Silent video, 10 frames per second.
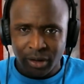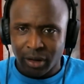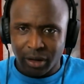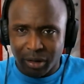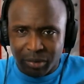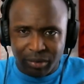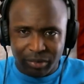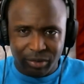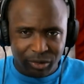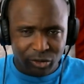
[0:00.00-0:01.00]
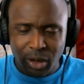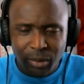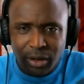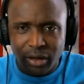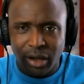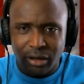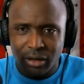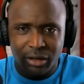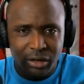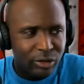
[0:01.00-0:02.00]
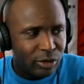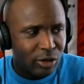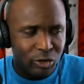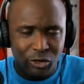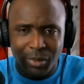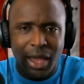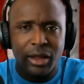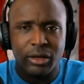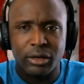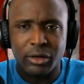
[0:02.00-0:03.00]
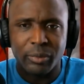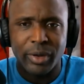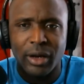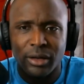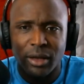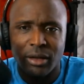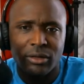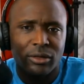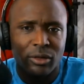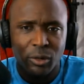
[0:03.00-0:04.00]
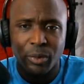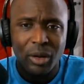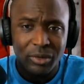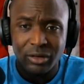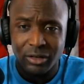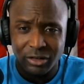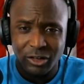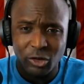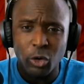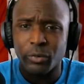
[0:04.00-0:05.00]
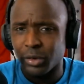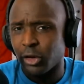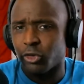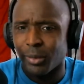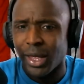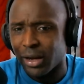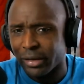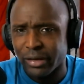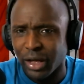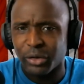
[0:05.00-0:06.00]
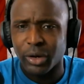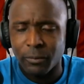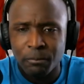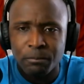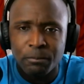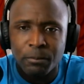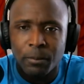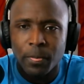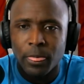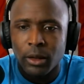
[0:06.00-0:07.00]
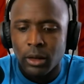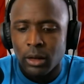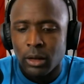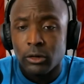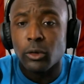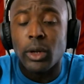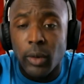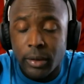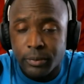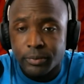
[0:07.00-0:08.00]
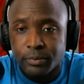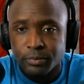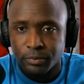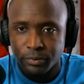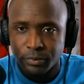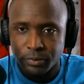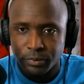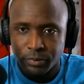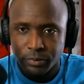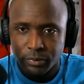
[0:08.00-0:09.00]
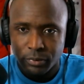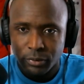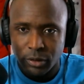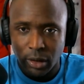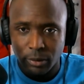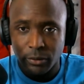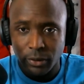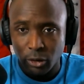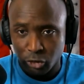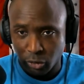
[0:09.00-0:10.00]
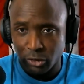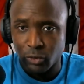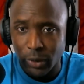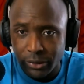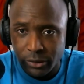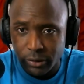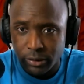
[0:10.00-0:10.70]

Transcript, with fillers: um, extremely like a little you know dramatic a little bit I guess or probably just overly dramatic I don't know so anyway, to keep this video short and sweet,